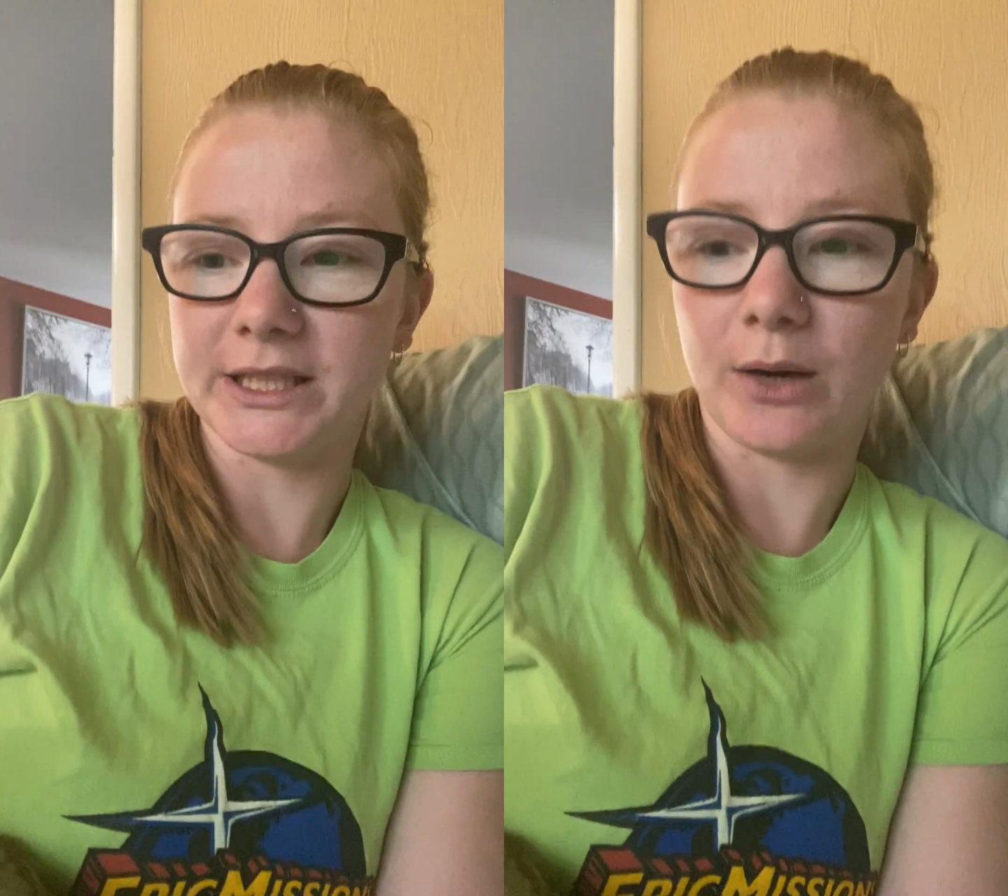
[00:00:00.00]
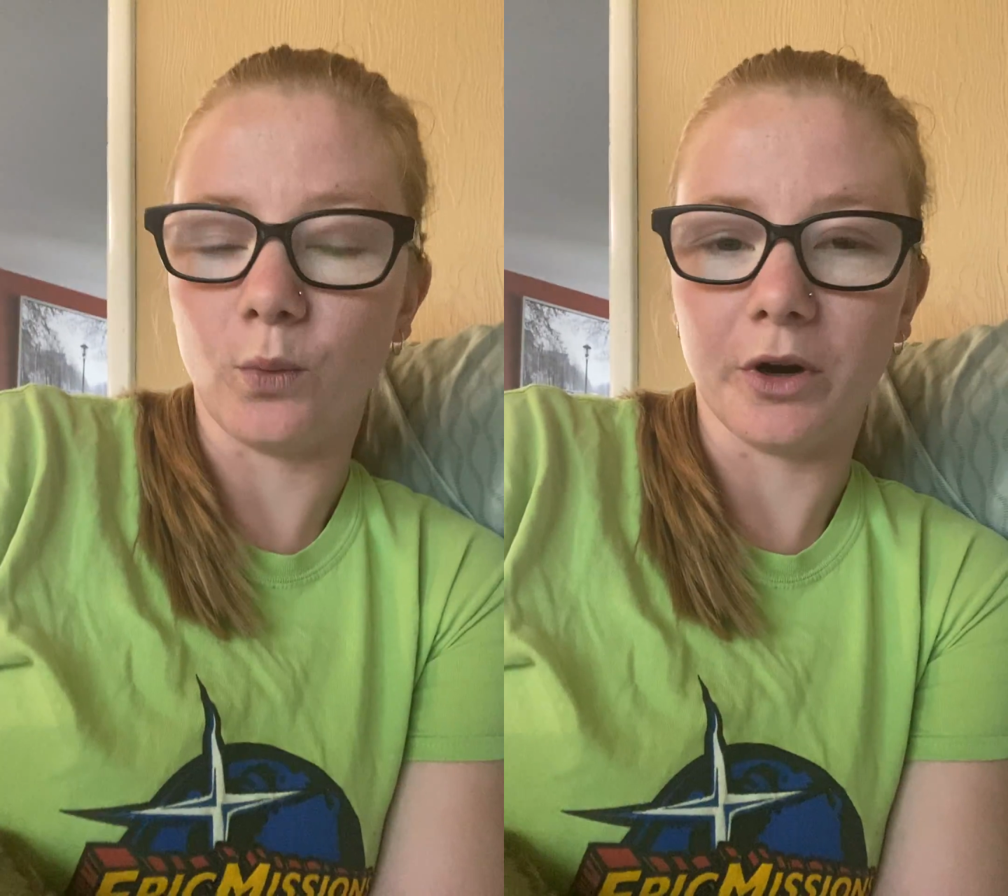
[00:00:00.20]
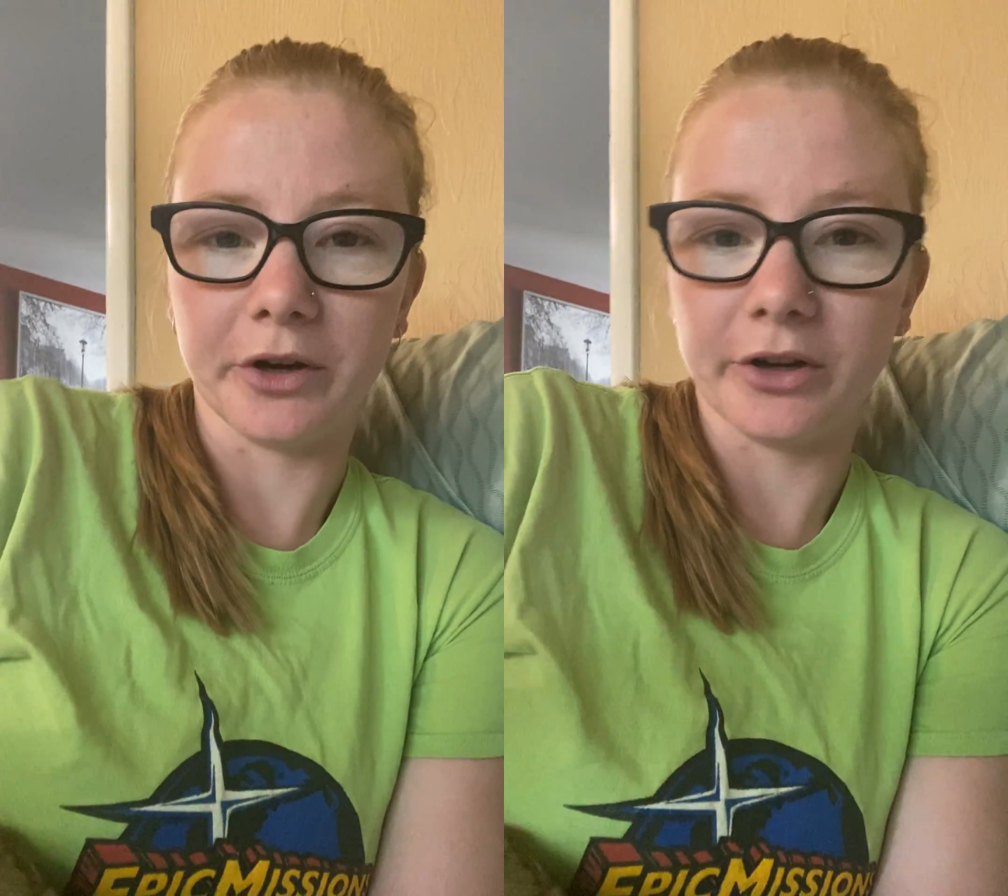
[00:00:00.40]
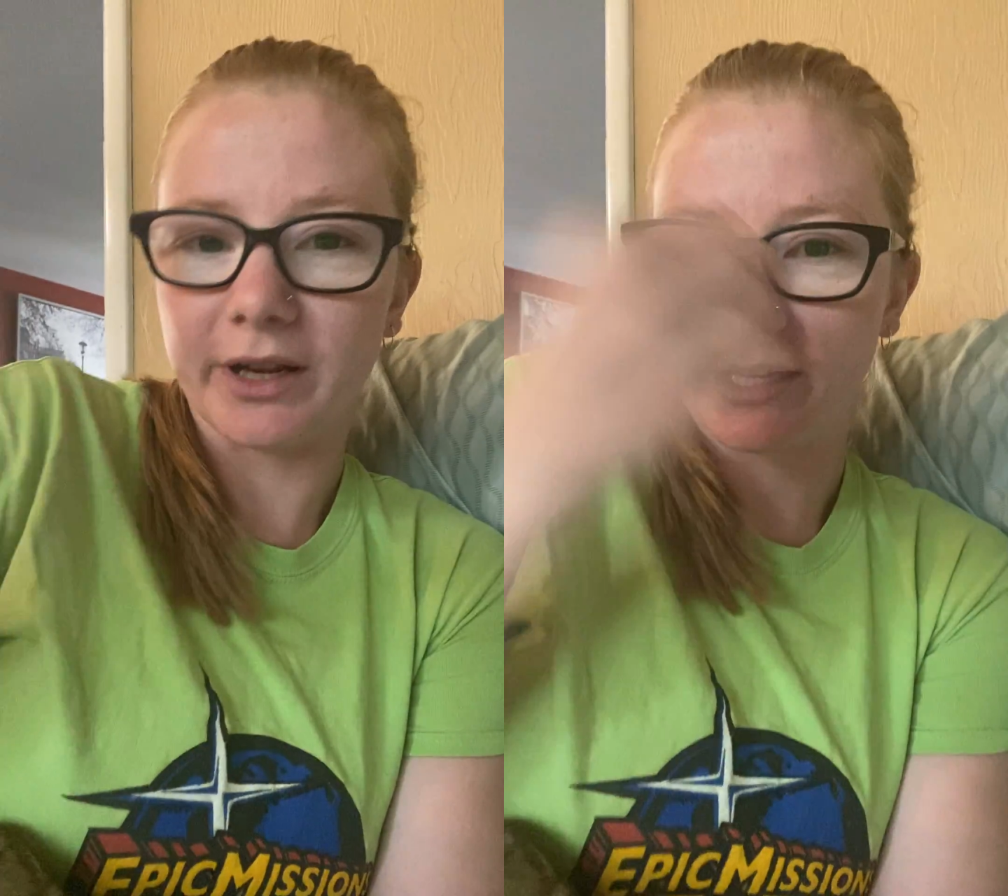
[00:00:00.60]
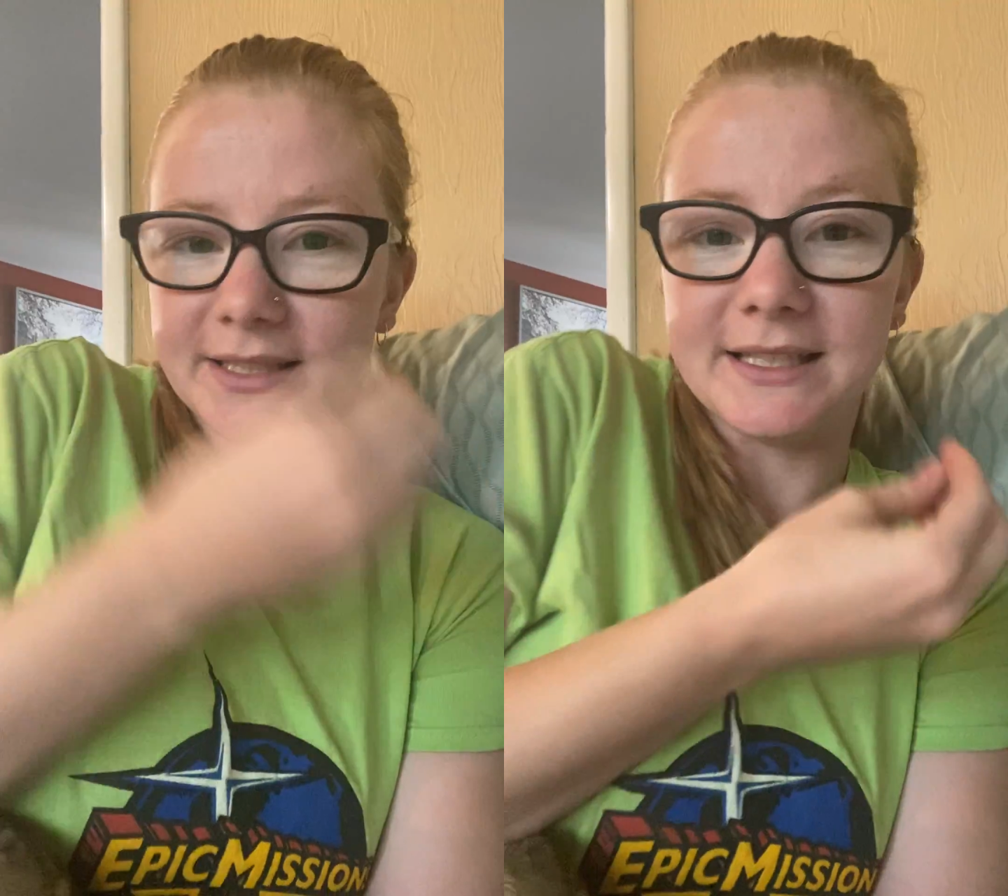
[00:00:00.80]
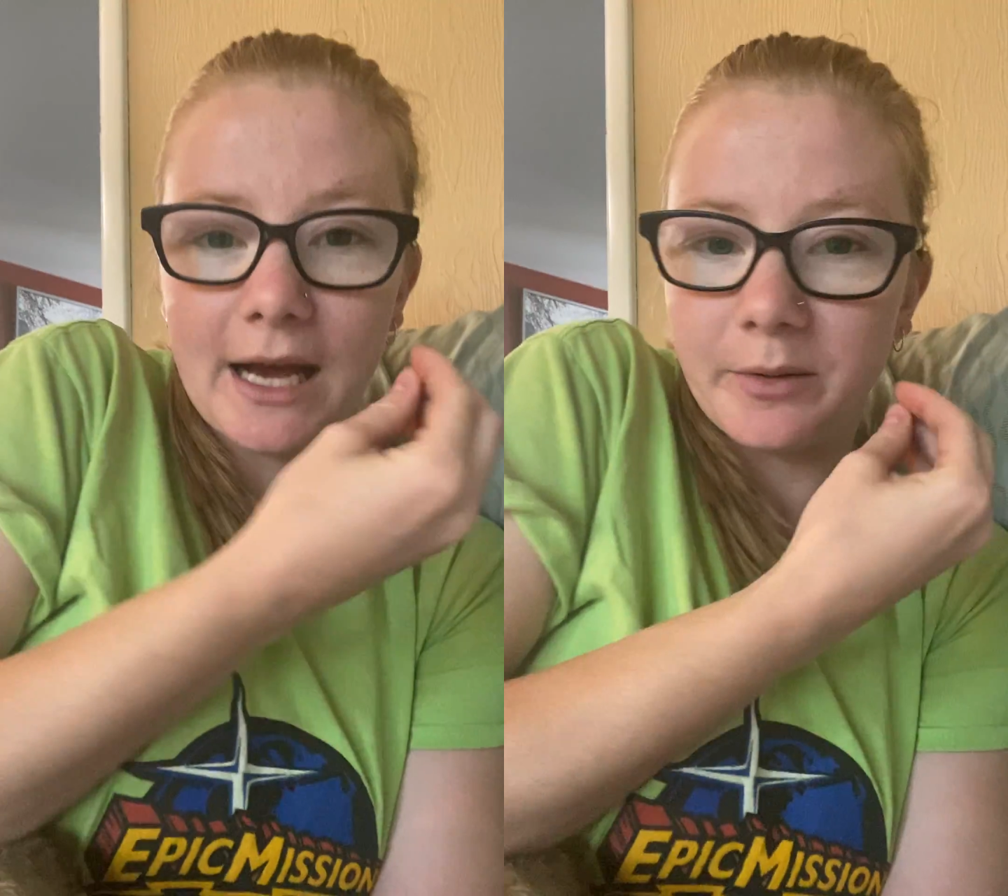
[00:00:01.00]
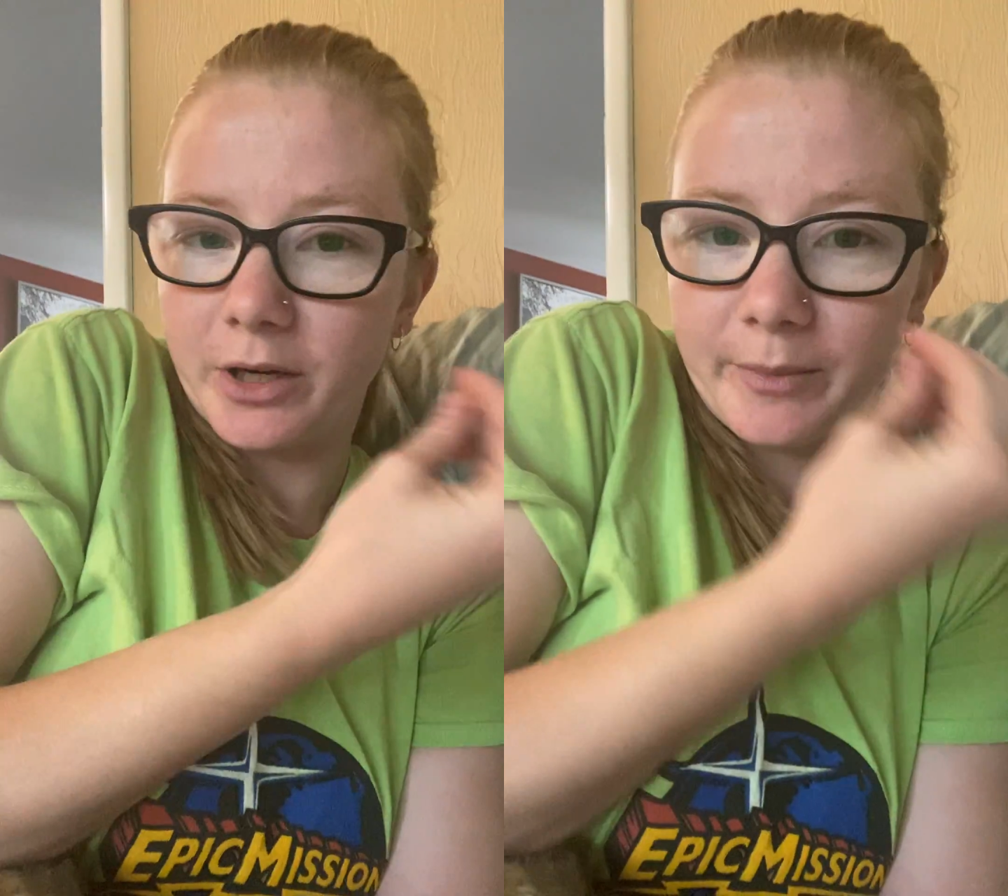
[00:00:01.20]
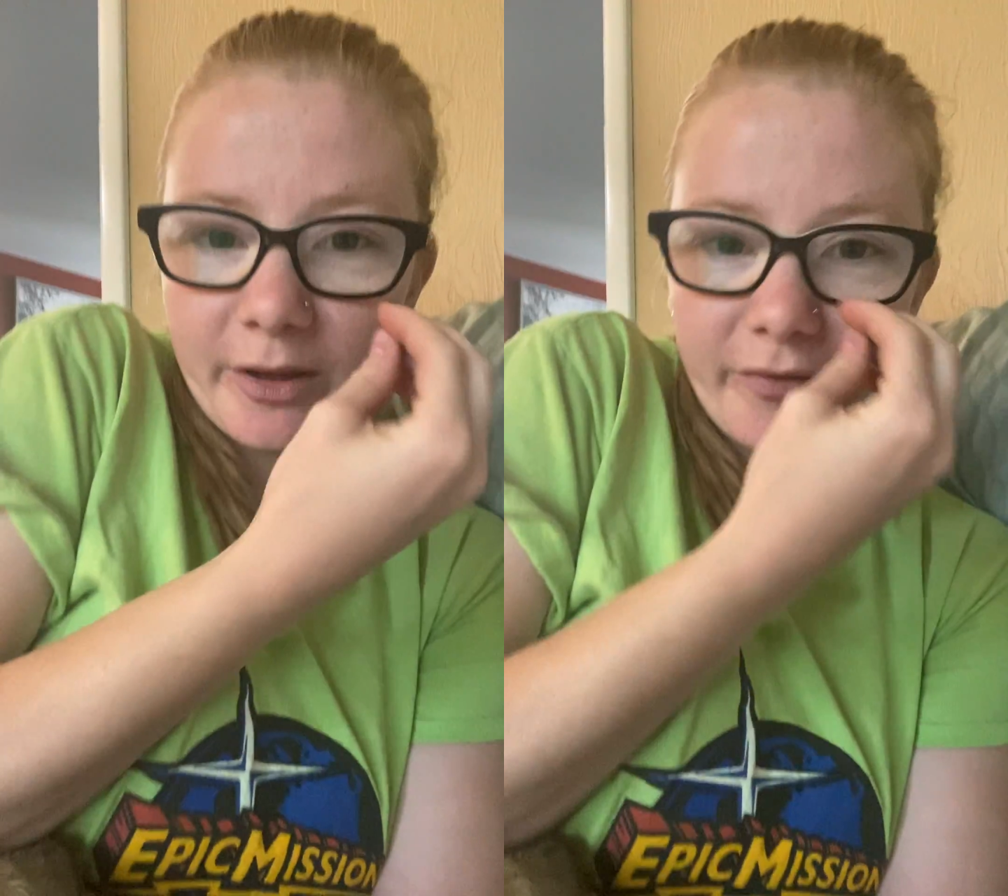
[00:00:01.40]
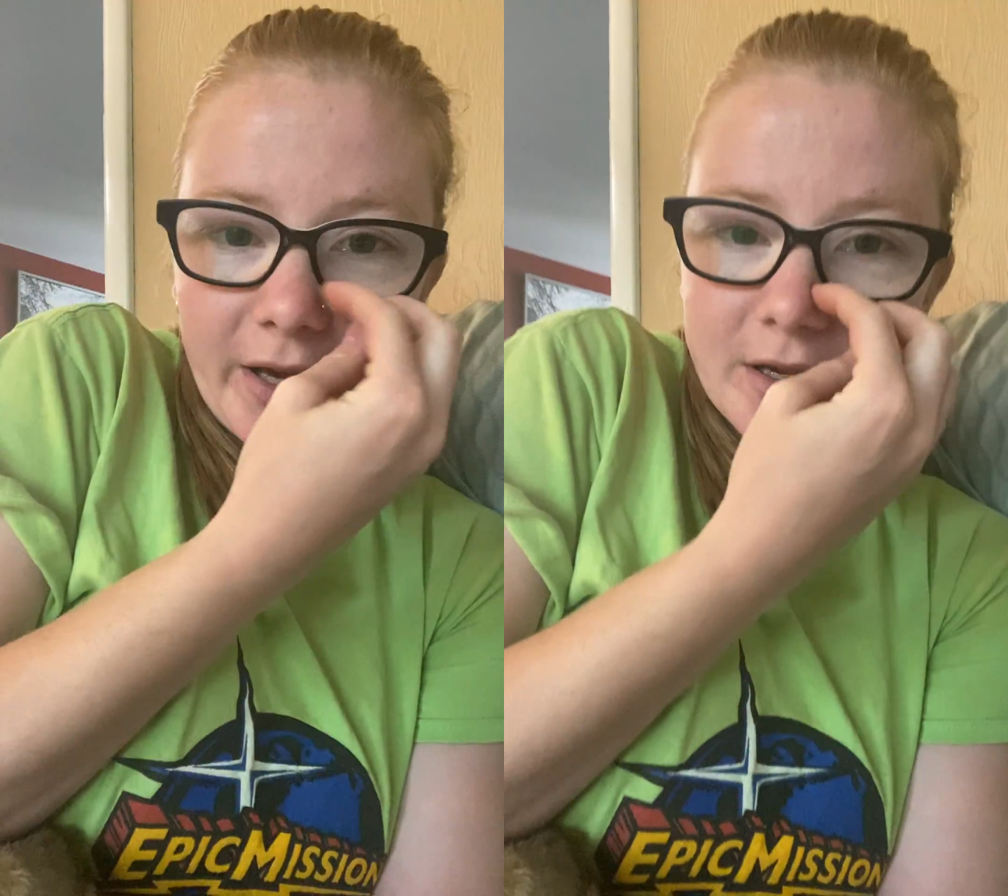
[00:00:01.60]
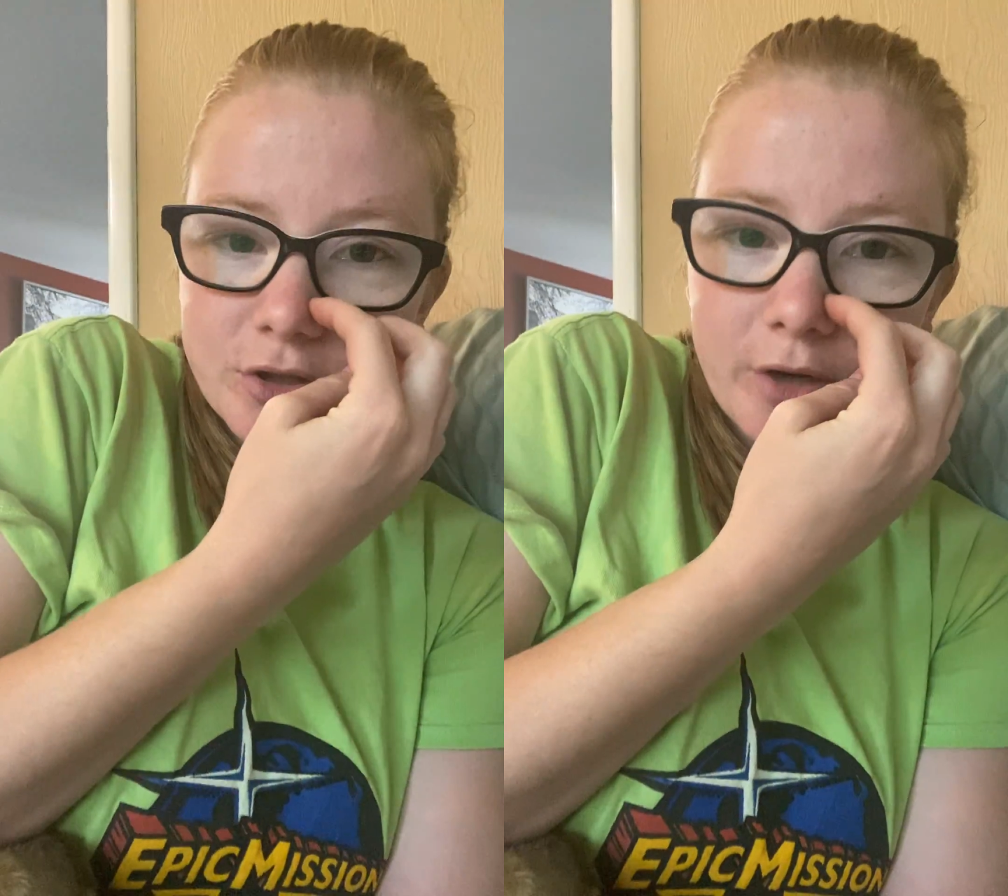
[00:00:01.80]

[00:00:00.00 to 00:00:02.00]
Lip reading: that water and I dab it on my face,